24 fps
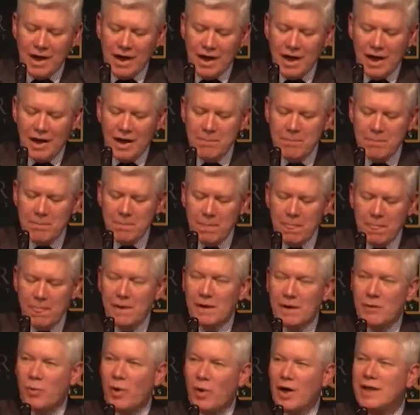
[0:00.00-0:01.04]
Um,
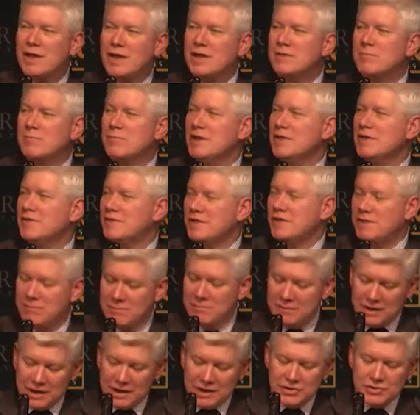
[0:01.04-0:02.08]
while it may
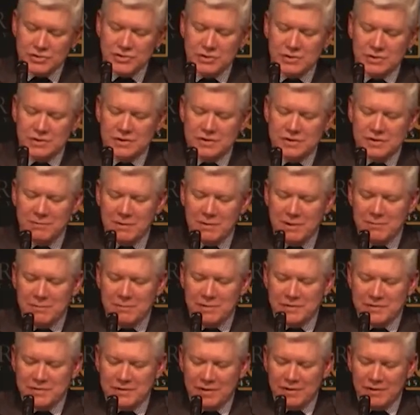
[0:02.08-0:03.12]
seem natural to
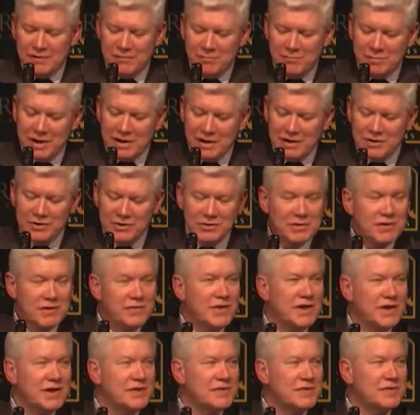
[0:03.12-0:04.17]
members of Baylor
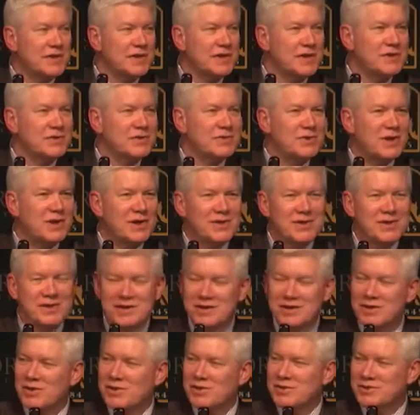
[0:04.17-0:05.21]
University and to other
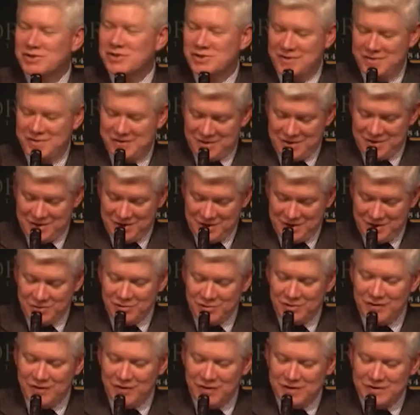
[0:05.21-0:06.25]
colleges uh, and
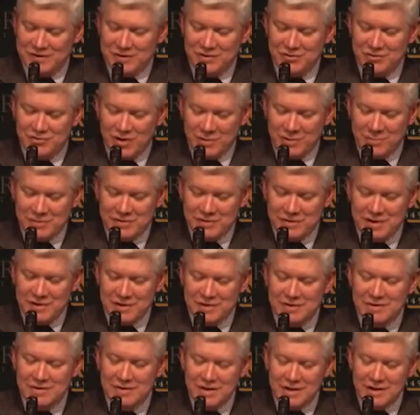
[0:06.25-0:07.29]
universities
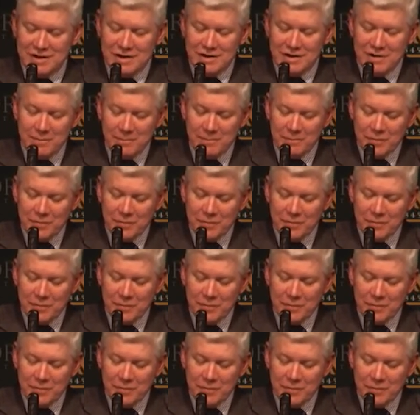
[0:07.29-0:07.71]
represented here,